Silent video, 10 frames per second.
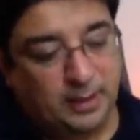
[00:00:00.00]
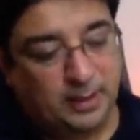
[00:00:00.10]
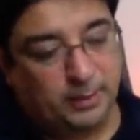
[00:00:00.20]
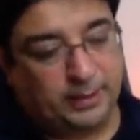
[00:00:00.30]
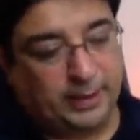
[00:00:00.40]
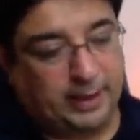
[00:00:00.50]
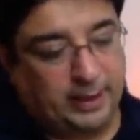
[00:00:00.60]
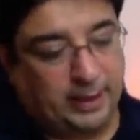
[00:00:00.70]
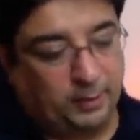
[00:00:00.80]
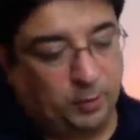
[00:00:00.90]
But
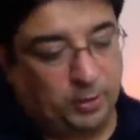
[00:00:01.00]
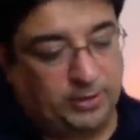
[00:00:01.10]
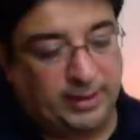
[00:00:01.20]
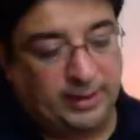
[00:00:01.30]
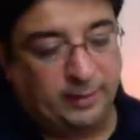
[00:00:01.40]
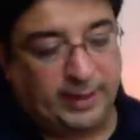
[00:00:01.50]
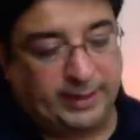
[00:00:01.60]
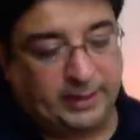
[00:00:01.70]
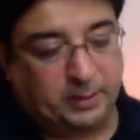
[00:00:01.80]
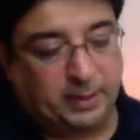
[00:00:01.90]
I was
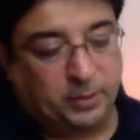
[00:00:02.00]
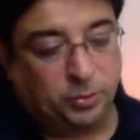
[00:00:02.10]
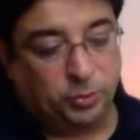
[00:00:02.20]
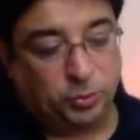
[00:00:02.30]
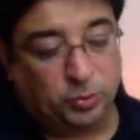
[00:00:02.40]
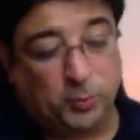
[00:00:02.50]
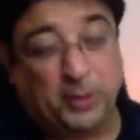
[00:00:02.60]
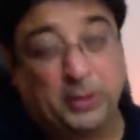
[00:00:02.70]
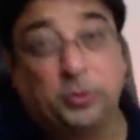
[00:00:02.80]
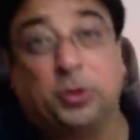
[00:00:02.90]
invited by Urdu
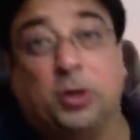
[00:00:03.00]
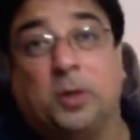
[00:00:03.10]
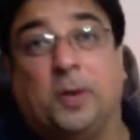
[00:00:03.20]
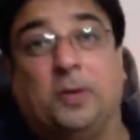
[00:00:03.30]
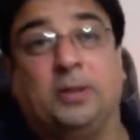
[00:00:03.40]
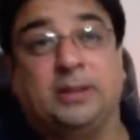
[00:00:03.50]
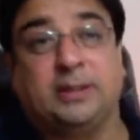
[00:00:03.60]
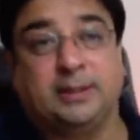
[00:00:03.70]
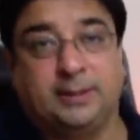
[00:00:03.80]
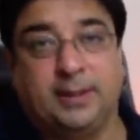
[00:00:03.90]
Point to talk about
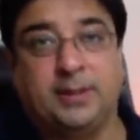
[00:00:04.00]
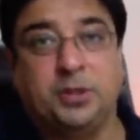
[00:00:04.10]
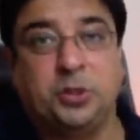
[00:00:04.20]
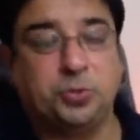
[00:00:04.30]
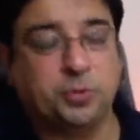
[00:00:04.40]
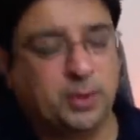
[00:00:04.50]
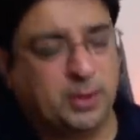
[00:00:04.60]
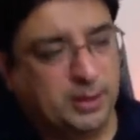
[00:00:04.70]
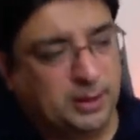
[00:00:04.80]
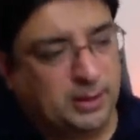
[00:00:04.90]
this tax issue,
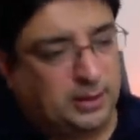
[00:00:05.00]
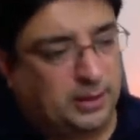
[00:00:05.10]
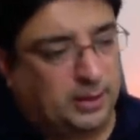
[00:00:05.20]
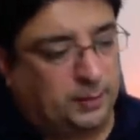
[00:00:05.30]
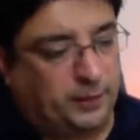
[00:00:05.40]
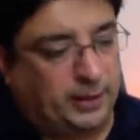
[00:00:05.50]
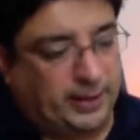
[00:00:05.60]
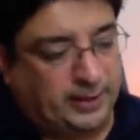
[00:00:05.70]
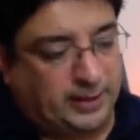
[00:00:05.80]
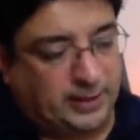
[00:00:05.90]

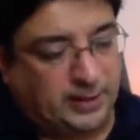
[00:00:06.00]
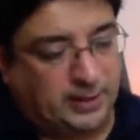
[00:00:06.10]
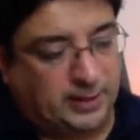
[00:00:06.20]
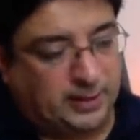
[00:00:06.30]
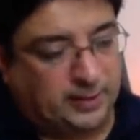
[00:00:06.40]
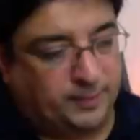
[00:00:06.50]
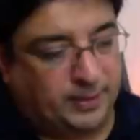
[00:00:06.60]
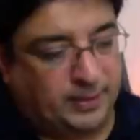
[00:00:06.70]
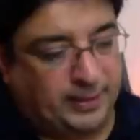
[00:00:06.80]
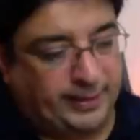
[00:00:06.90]
freelancers
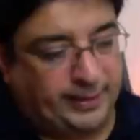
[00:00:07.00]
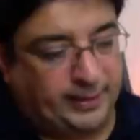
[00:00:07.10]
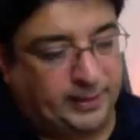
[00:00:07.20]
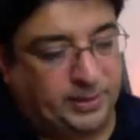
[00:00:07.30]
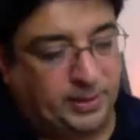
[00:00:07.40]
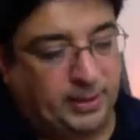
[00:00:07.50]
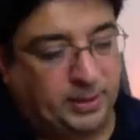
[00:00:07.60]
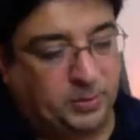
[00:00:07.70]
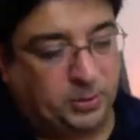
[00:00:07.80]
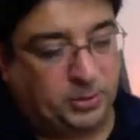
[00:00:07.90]
and IT industry
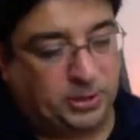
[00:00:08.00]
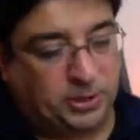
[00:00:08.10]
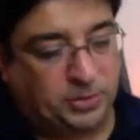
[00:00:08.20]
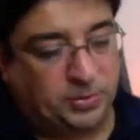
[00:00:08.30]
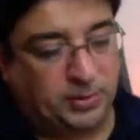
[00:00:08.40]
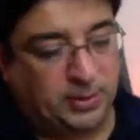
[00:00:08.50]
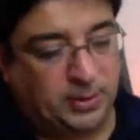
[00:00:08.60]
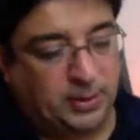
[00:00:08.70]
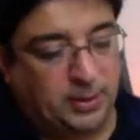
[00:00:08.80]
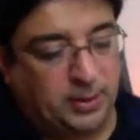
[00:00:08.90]
exports issue.
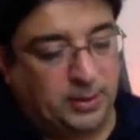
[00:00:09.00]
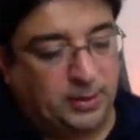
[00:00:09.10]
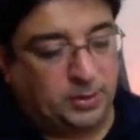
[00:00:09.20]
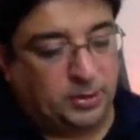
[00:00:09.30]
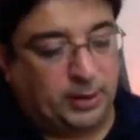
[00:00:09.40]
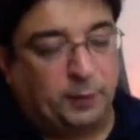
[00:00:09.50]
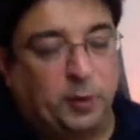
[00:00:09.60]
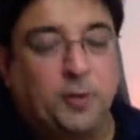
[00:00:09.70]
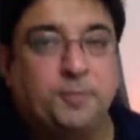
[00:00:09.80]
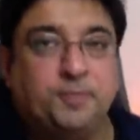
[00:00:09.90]
So
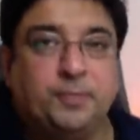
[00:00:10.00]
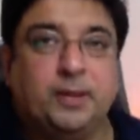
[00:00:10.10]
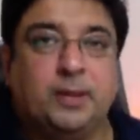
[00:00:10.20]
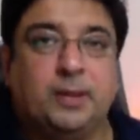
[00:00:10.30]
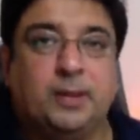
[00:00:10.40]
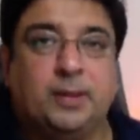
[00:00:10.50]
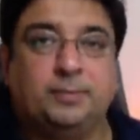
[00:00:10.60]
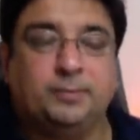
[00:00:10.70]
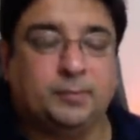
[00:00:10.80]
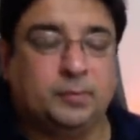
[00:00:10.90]
therefore,
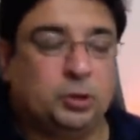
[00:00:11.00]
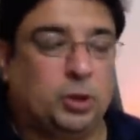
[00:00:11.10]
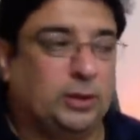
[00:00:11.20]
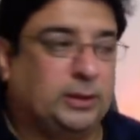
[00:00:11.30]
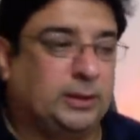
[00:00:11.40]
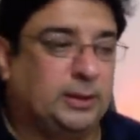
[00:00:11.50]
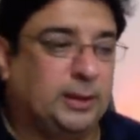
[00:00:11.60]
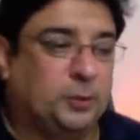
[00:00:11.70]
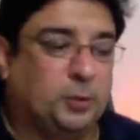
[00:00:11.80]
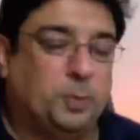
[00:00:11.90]
thought it
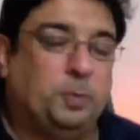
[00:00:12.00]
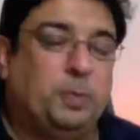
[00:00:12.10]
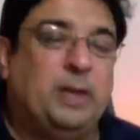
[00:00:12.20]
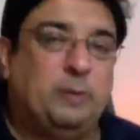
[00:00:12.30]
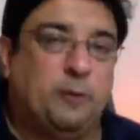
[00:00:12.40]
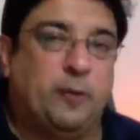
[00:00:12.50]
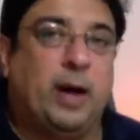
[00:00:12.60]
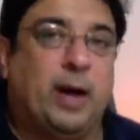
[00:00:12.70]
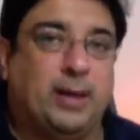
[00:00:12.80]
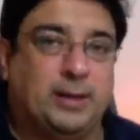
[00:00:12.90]
would be
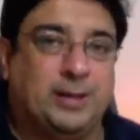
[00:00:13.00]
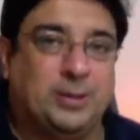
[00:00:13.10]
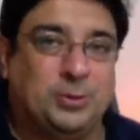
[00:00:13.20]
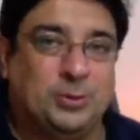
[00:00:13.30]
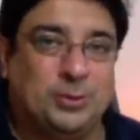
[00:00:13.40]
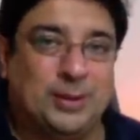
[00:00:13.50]
wise to